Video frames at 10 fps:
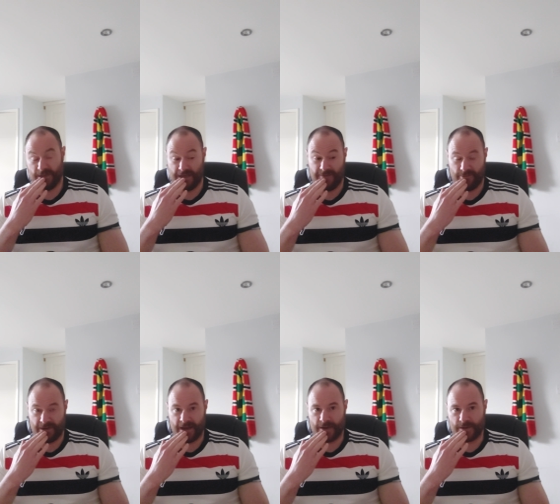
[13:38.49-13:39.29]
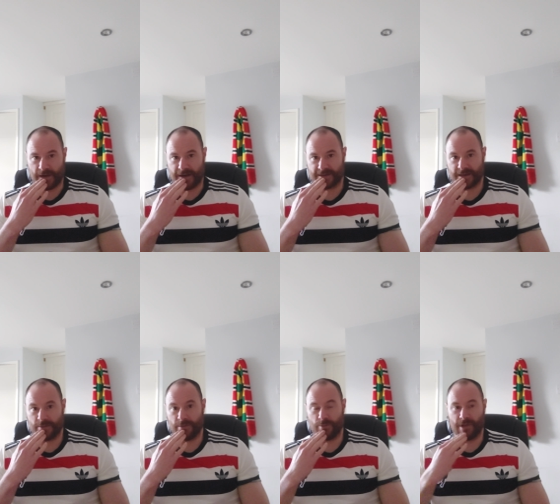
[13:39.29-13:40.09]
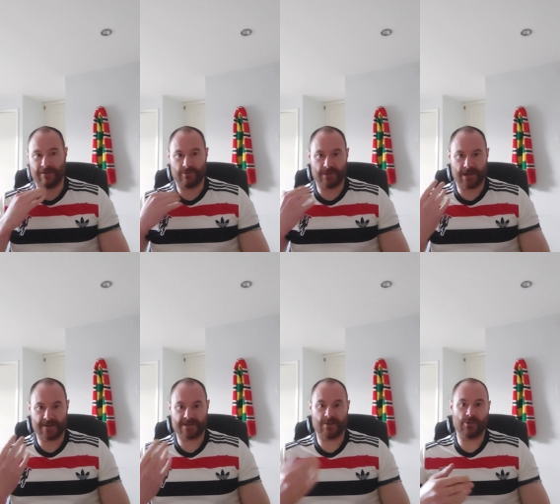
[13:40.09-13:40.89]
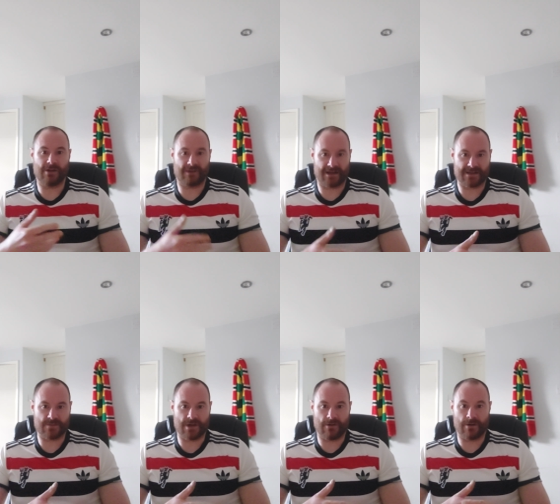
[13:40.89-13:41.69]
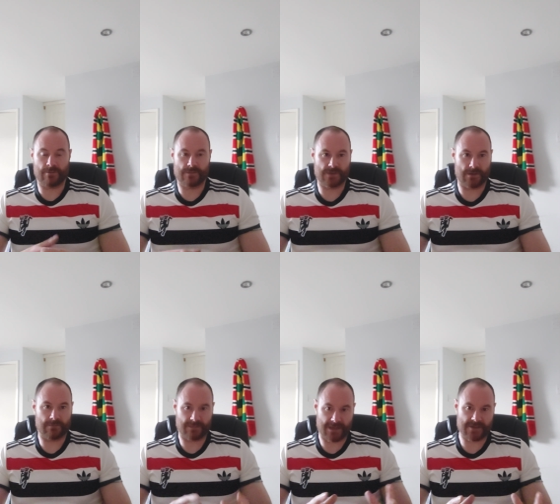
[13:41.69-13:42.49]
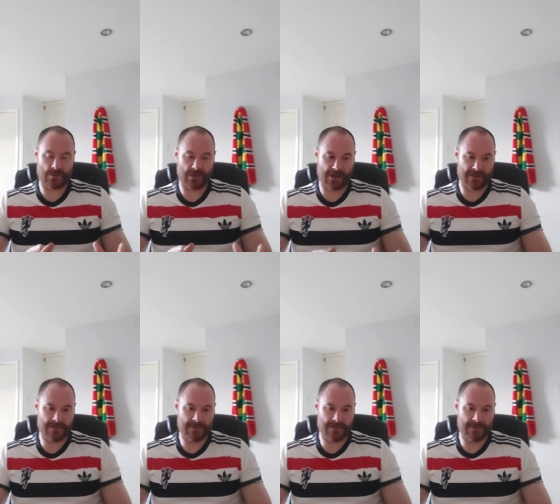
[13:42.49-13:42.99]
if we get Ugarte, we'll have Ugarte and we'll have Casemiro. So that's okay.